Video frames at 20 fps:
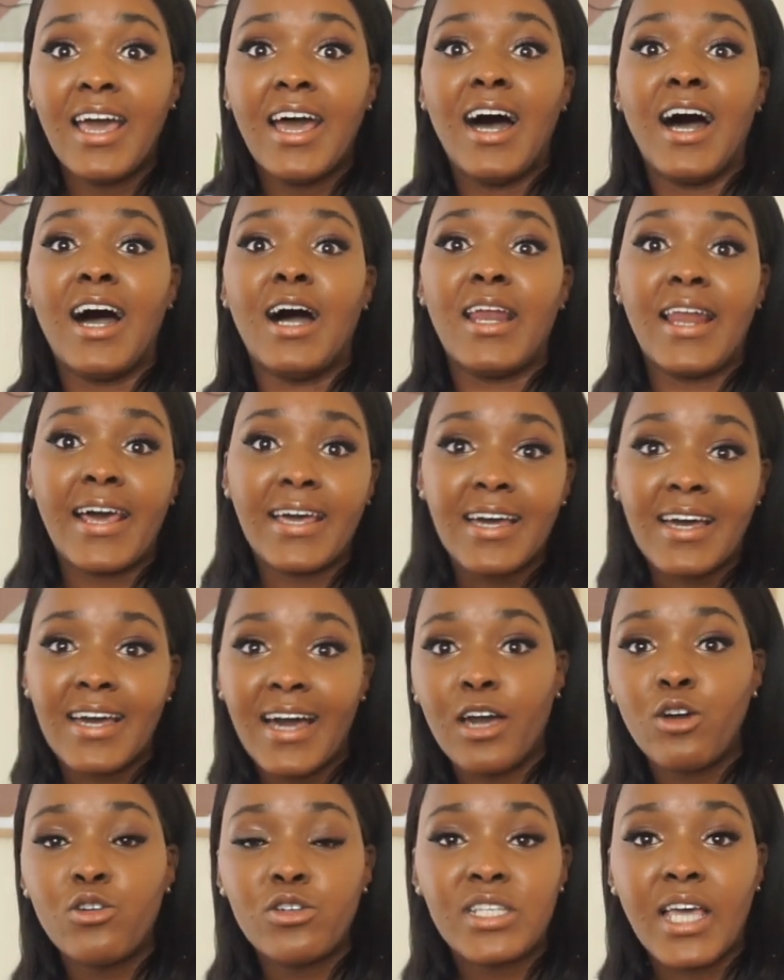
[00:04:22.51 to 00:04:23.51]
I like a
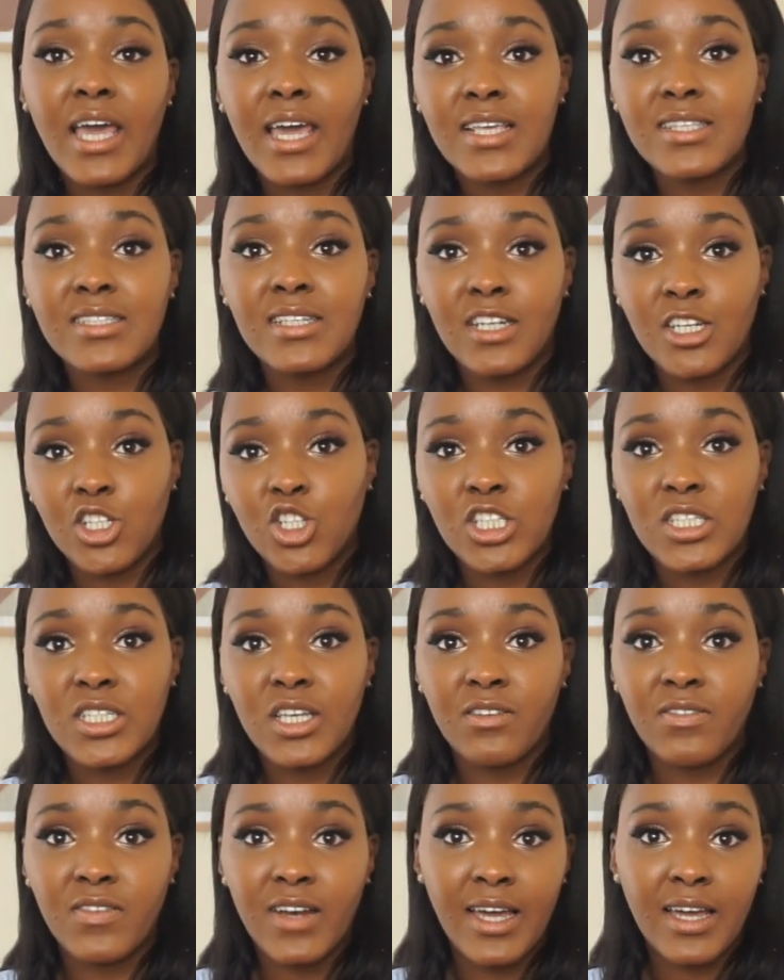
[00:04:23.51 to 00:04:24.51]
guy who takes
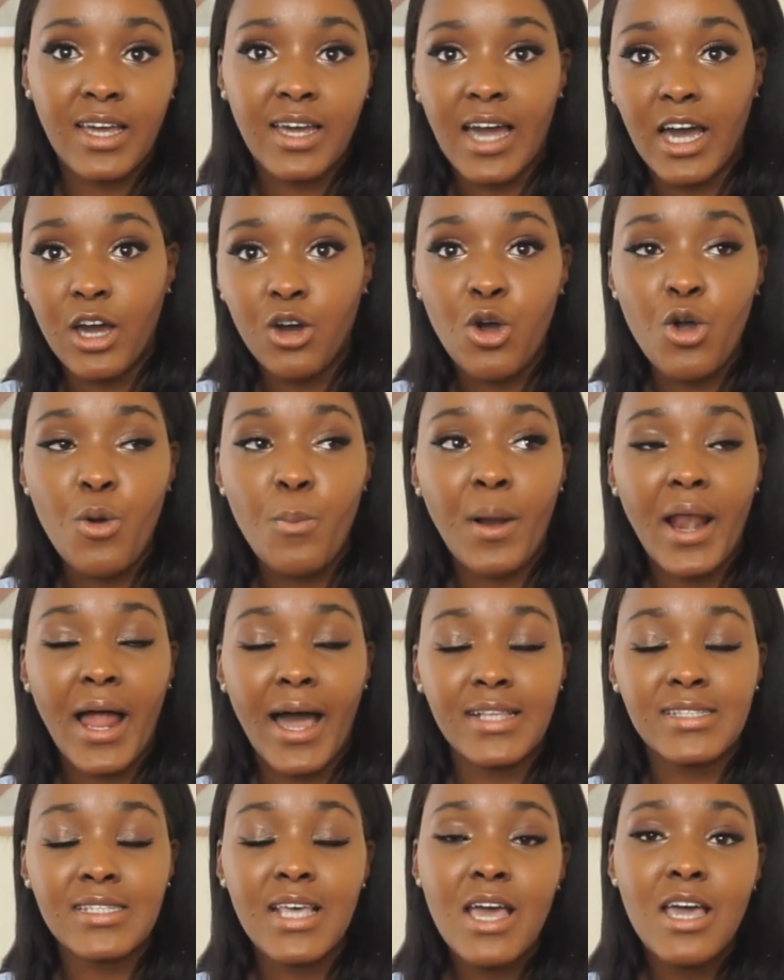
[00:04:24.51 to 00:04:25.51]
initiative, like a guy who
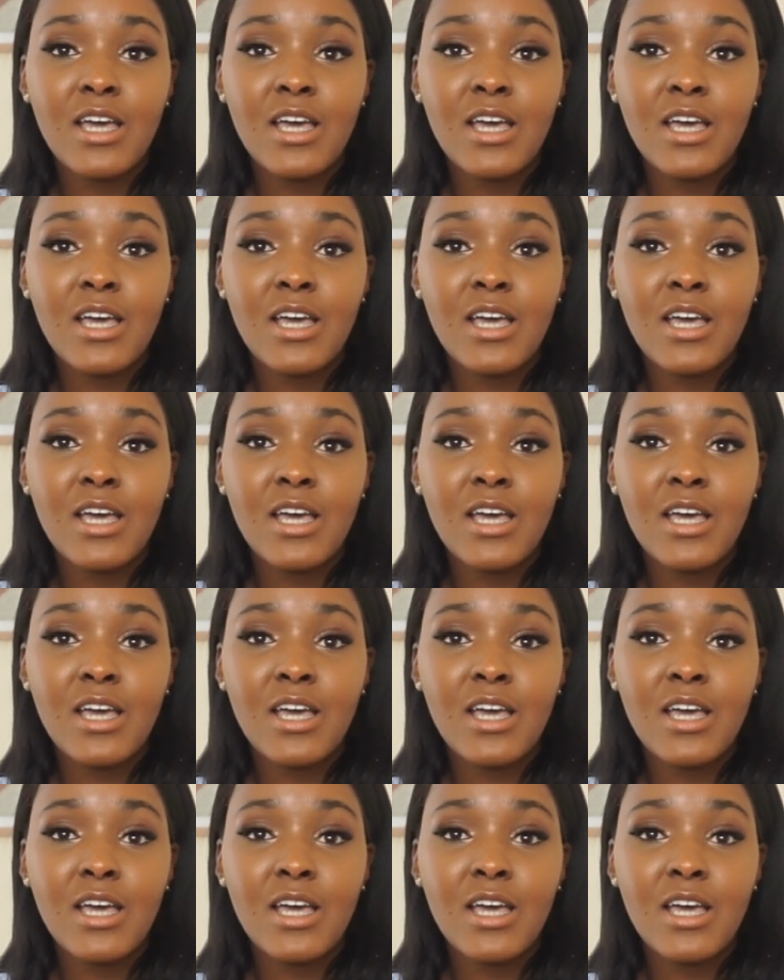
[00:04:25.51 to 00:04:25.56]
plans.